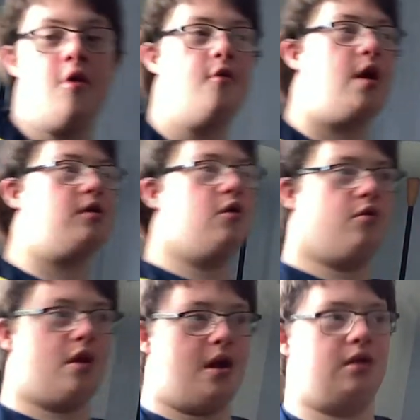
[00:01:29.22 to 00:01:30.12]
what are you
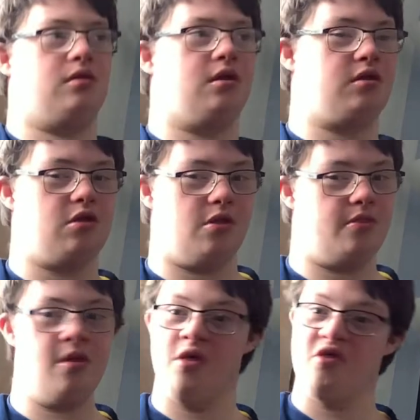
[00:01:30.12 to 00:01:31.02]
guys there's some
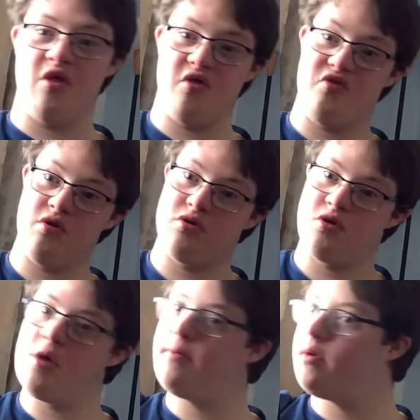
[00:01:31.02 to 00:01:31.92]
Muslim
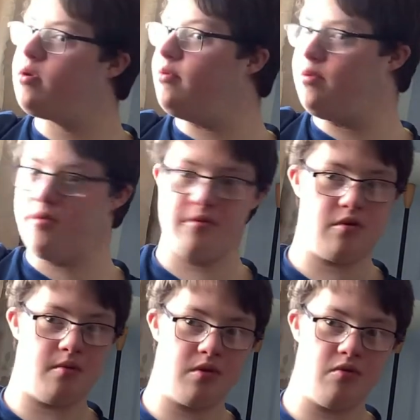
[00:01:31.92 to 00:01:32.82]
stuff,
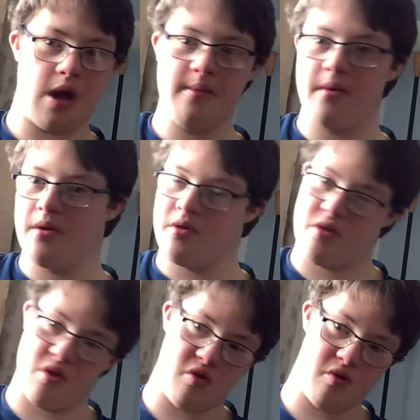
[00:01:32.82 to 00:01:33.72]
some swag,
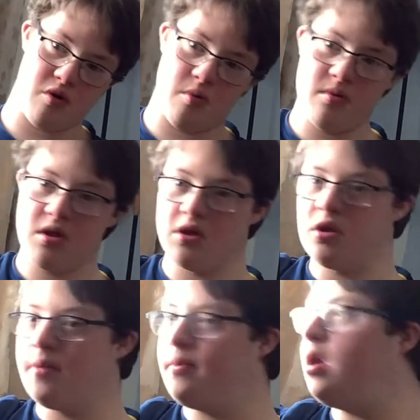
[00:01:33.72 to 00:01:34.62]
some comments
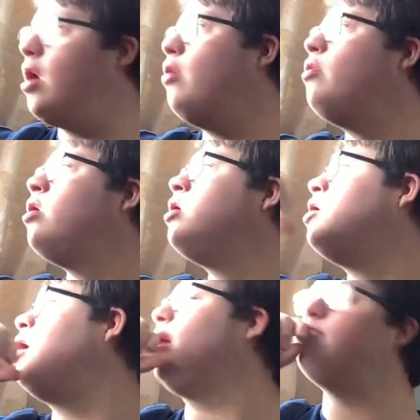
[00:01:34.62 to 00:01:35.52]
down below.
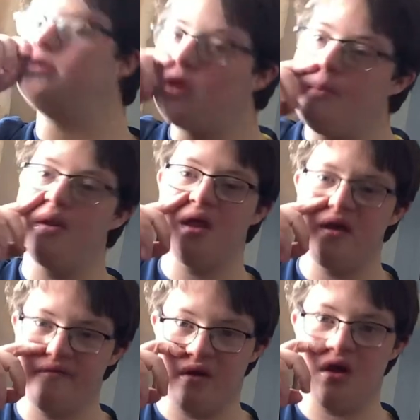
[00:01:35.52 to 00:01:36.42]
I've been top of
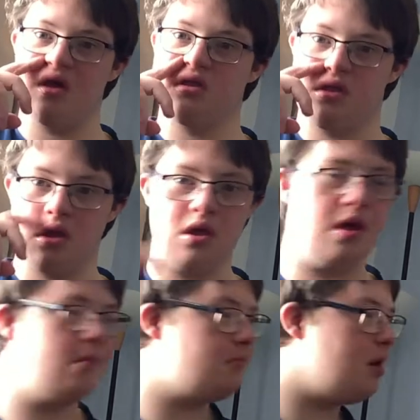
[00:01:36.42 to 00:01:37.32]
it.
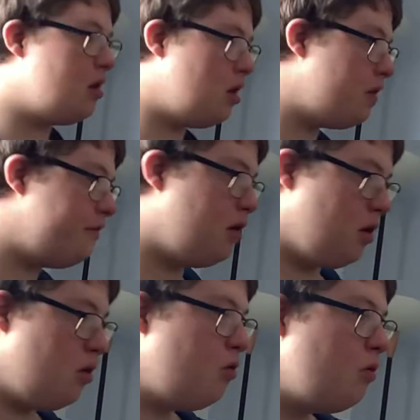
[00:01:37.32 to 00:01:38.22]
We love
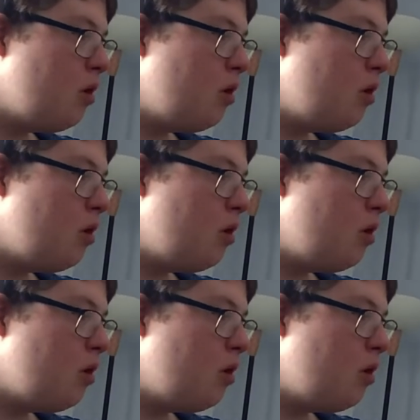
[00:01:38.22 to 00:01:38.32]
you.